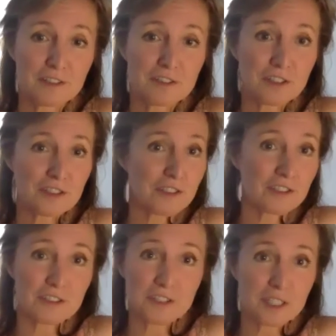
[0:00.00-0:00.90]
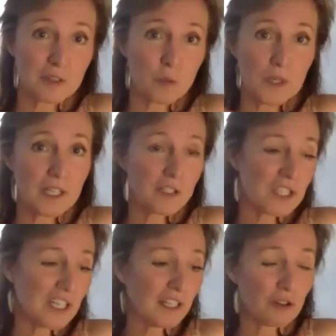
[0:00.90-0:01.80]
Just we
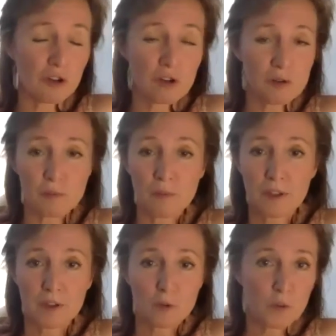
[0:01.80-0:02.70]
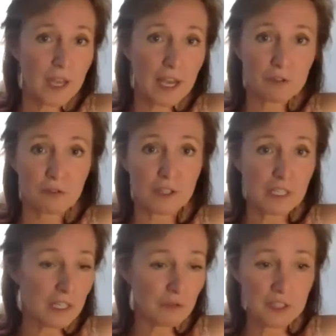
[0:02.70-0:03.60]
see it at home. We have
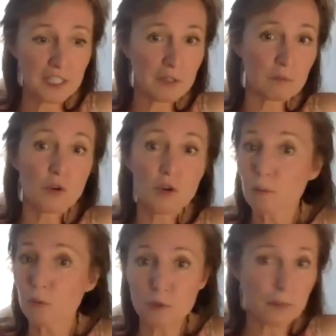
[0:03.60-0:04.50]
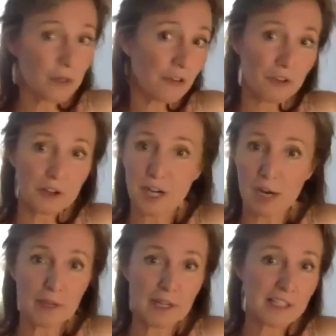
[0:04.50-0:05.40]
every year more and more birds are
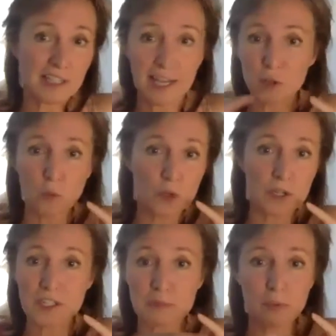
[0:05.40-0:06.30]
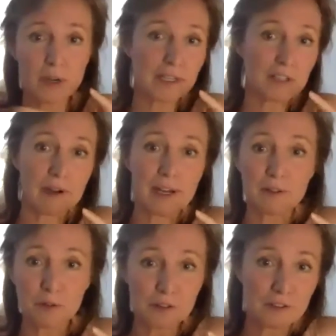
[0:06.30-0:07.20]
coming. It's like the word is spreading
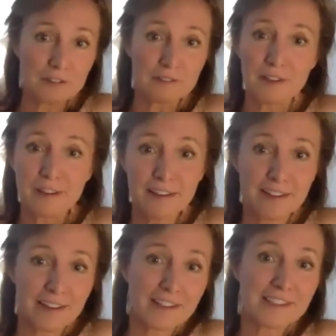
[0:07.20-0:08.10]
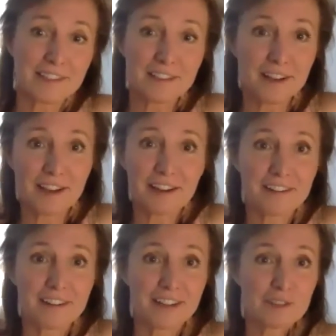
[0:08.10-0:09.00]
around, you know. It's
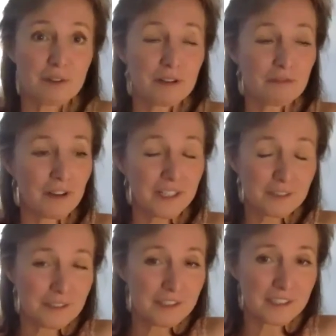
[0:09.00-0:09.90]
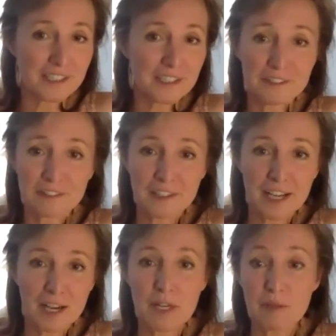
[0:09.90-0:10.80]
very funny to see
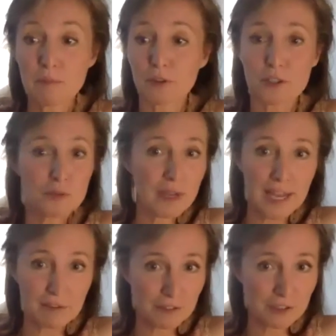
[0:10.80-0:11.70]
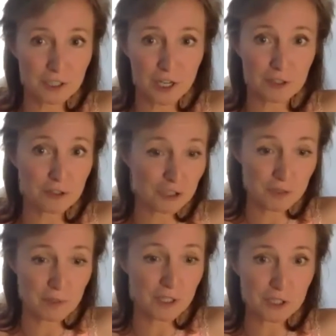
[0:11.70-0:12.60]
how many birds we have in the garden
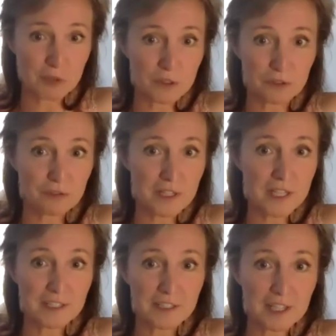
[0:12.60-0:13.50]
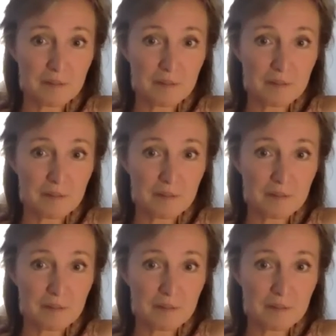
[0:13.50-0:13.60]
just because we are feeding them.